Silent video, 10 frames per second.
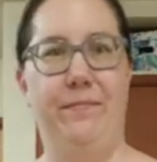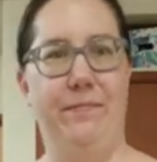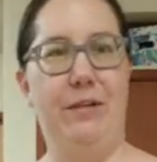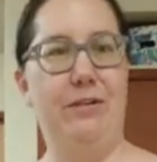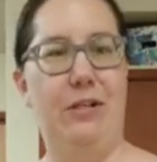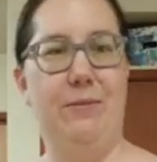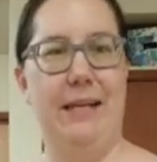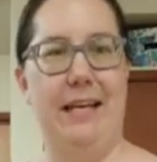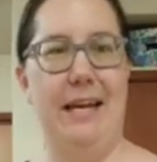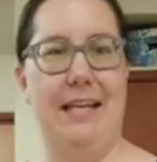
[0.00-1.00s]
YouTube,
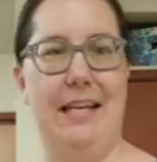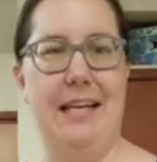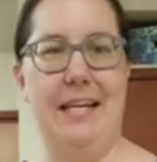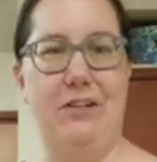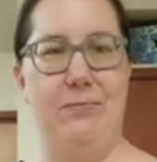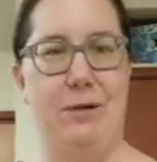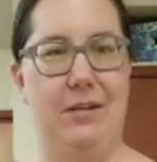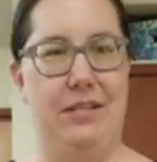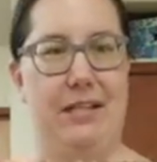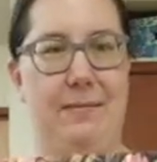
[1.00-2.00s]
and I think I should
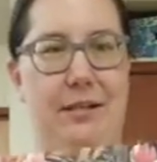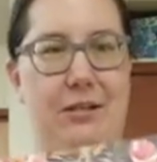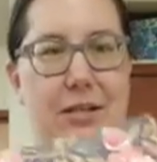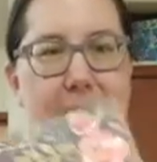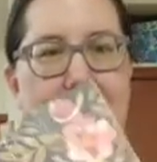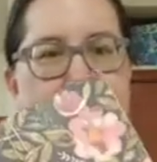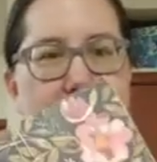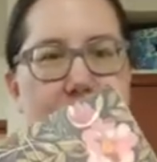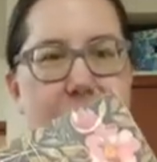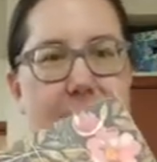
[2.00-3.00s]
post a picture there, but
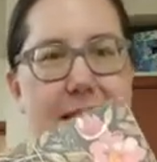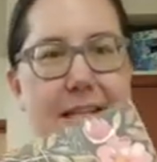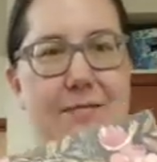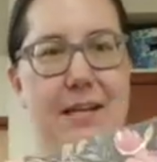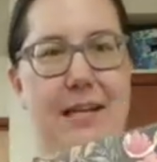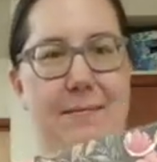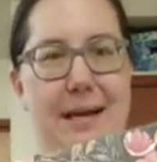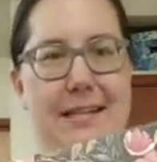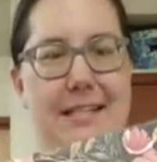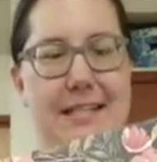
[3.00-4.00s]
this was in one of the
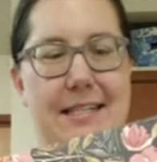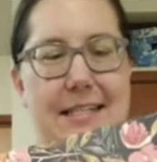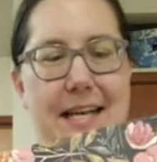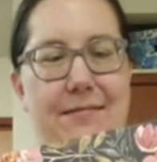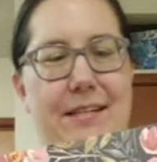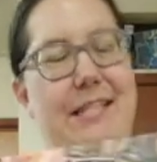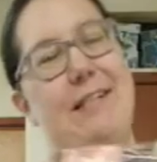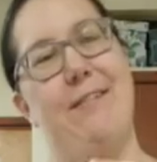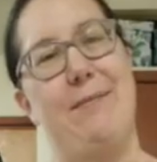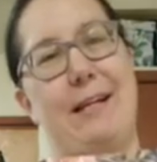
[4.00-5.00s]
boxes and stuff, and
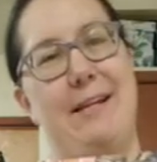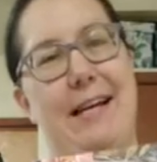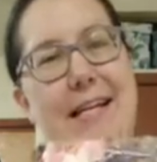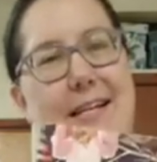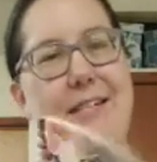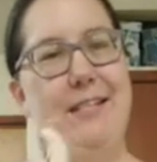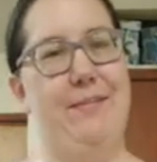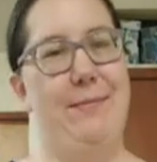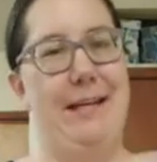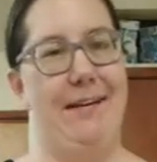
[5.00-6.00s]
so I'm going to go ahead and use this
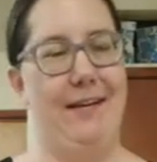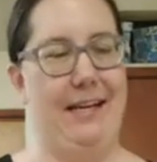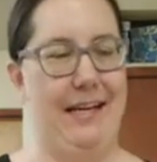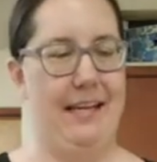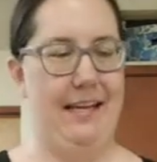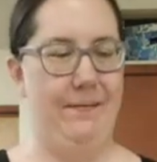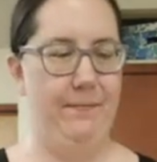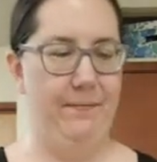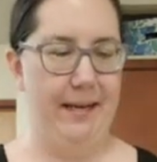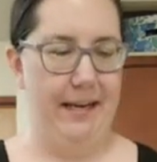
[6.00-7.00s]
for my
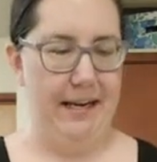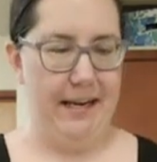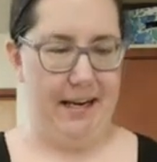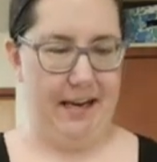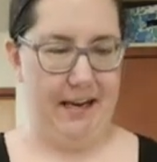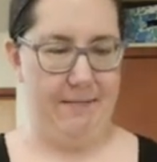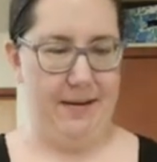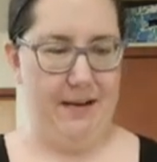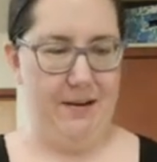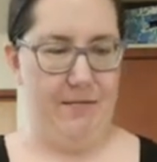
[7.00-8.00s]
curriculum.
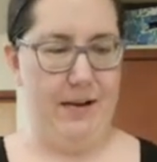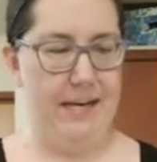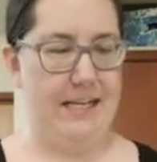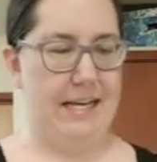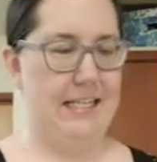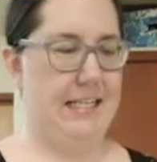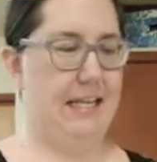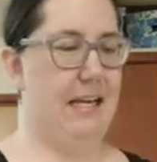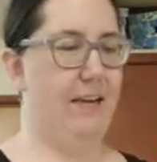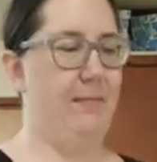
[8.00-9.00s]
What it does
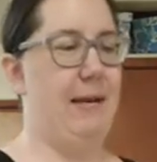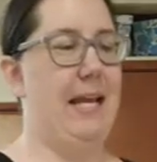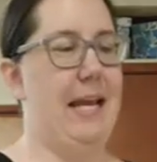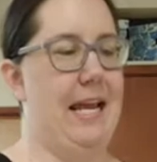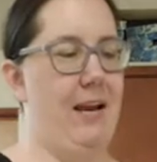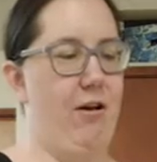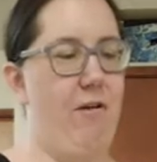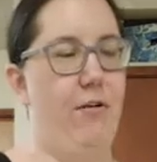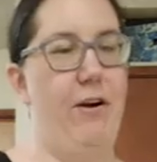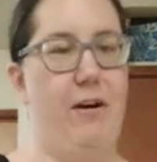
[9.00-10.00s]
is it gives me an
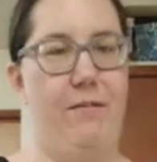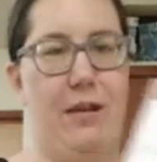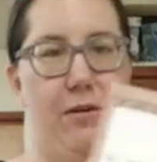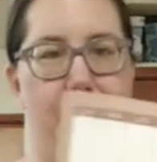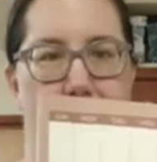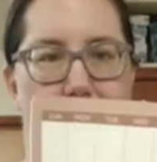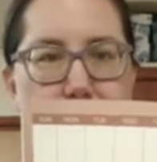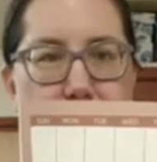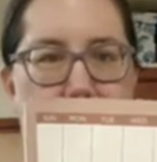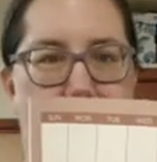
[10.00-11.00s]
overall view
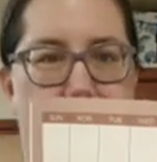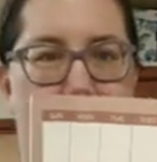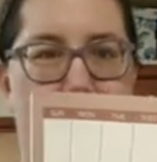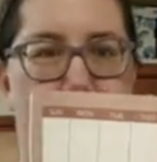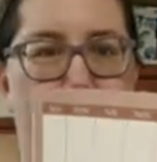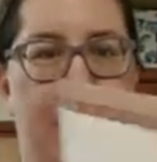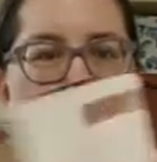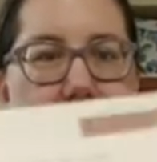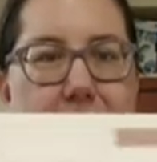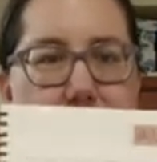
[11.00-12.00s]
of what the schedule looks
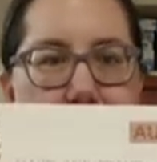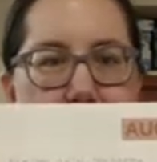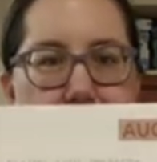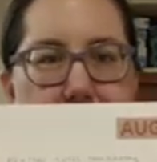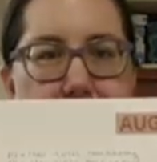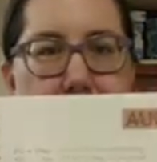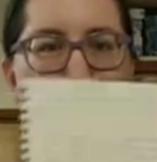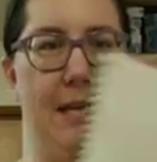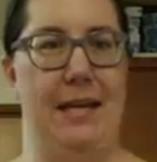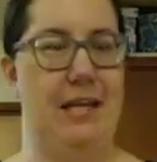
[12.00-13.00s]
like with a
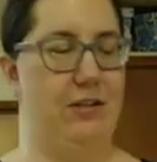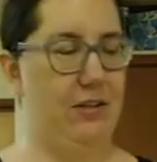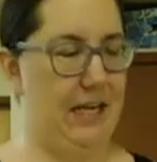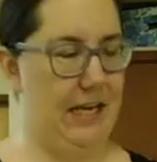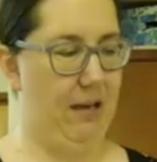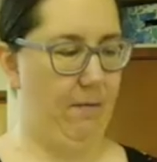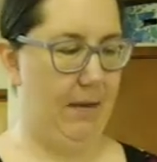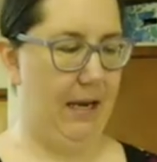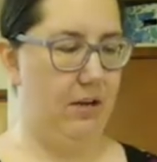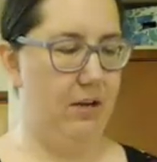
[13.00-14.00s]
note page so that I can
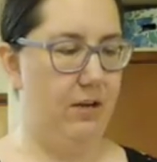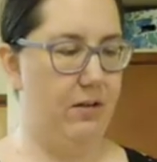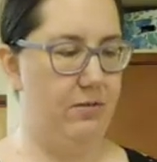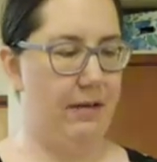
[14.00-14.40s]
make notes.